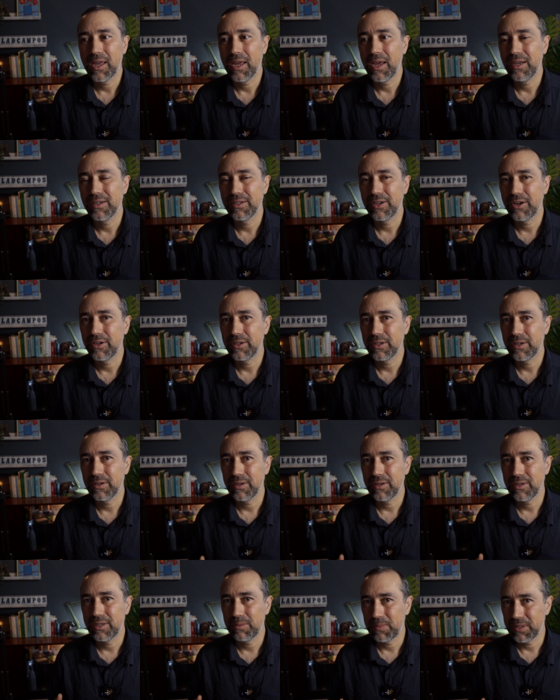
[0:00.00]
case, there is
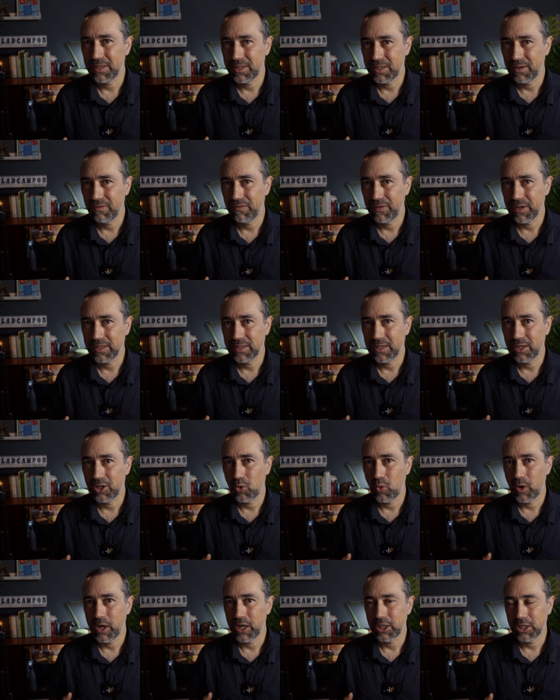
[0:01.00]
a specific
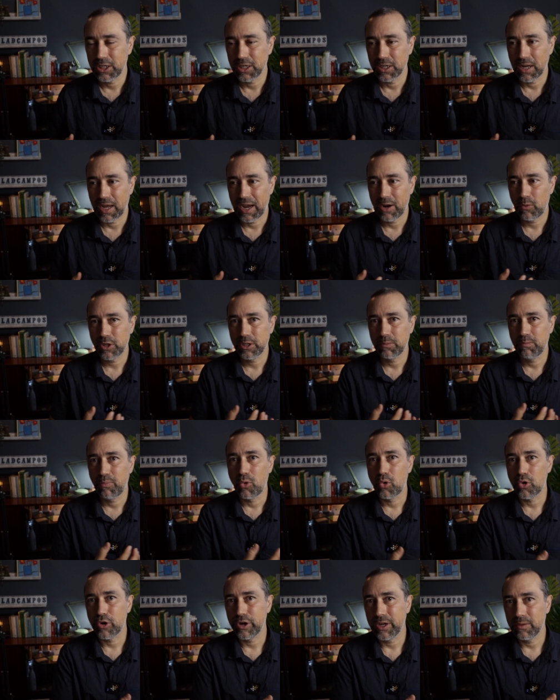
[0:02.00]
situation. I was
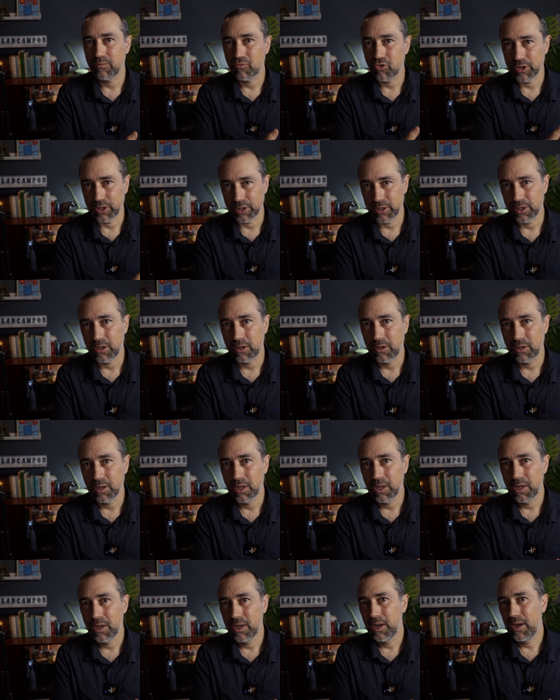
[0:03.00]
born in Brazil
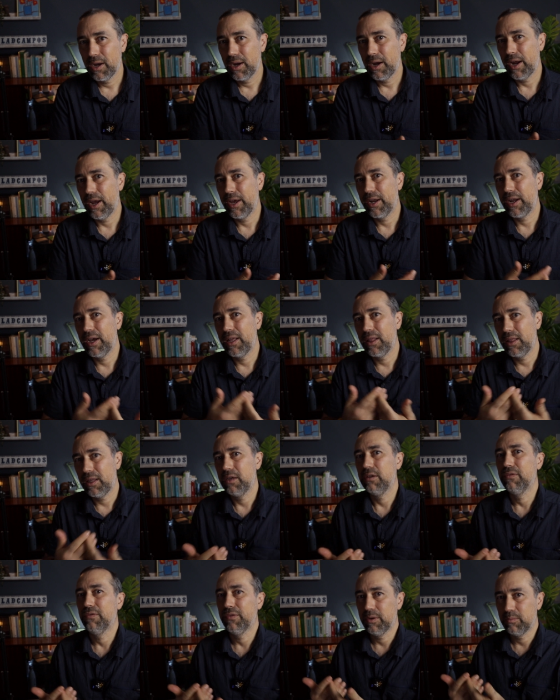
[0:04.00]
and I
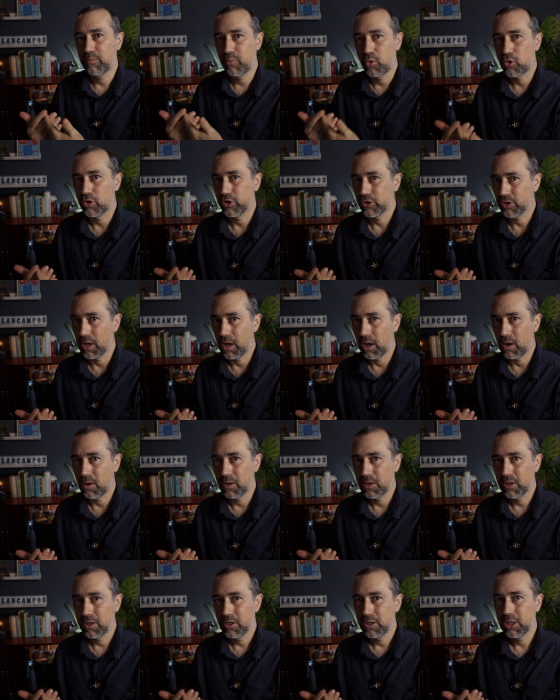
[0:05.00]
live in Portugal.
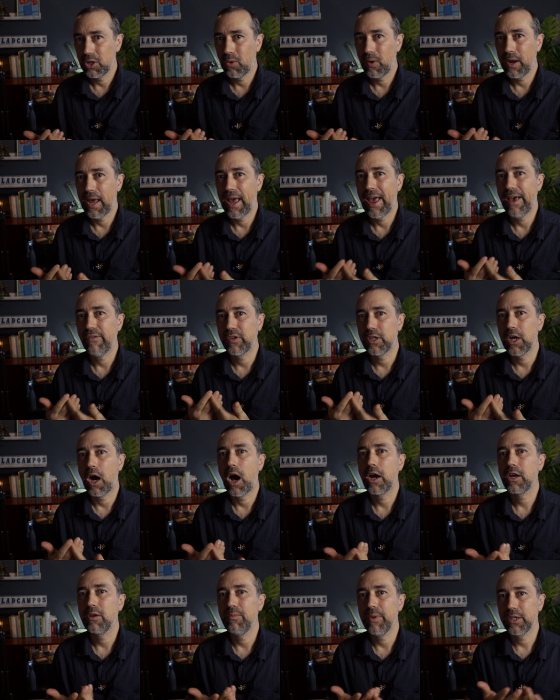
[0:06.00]
So I have
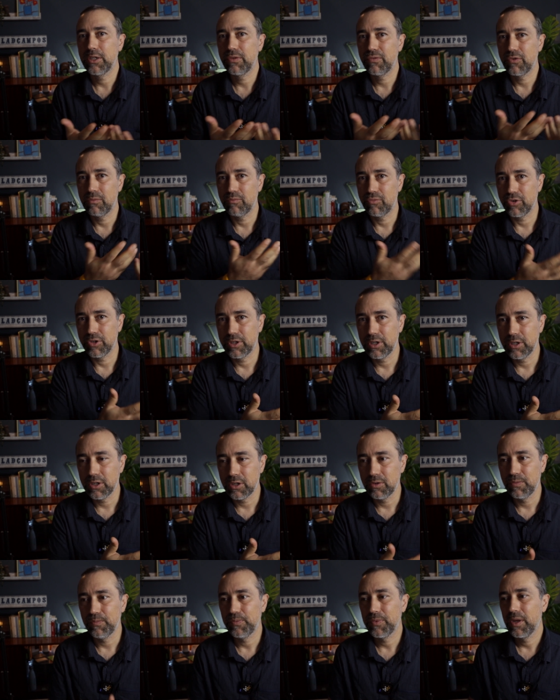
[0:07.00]
documents from
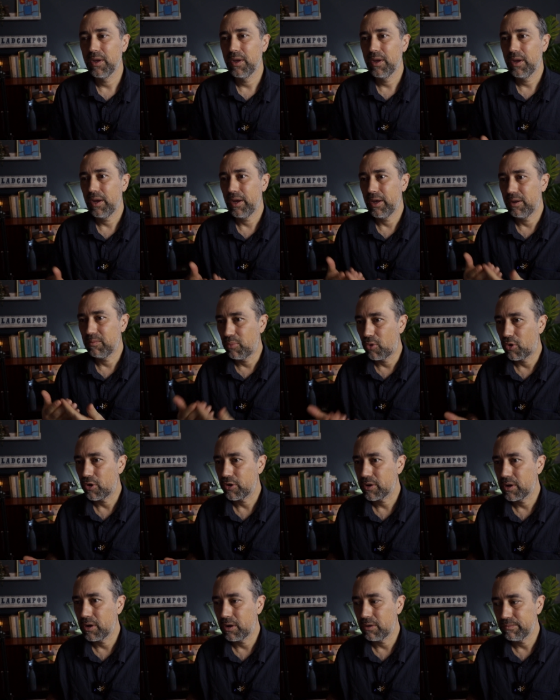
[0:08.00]
Brazil and
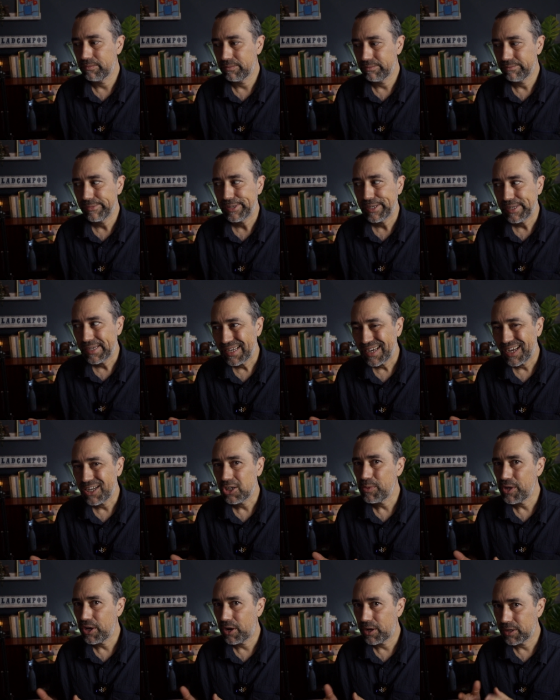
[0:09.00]
Portugal and
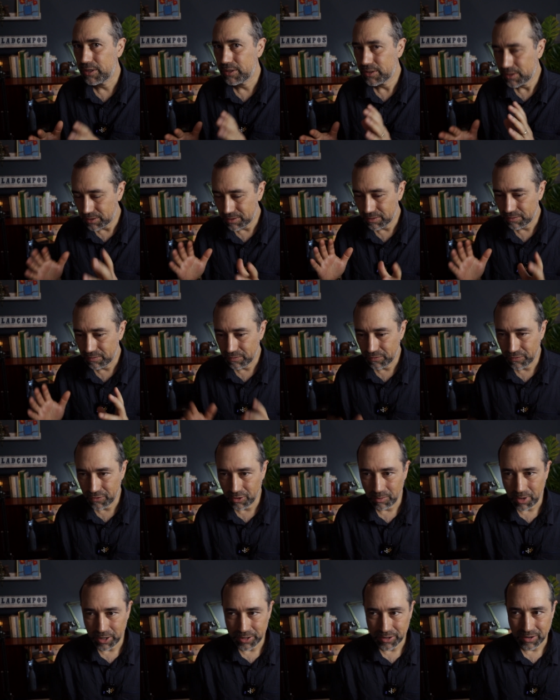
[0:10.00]
to be honest,
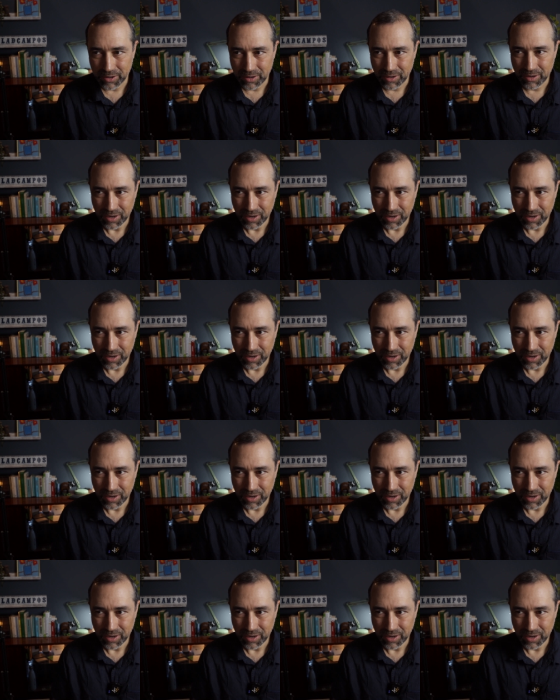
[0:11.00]
from other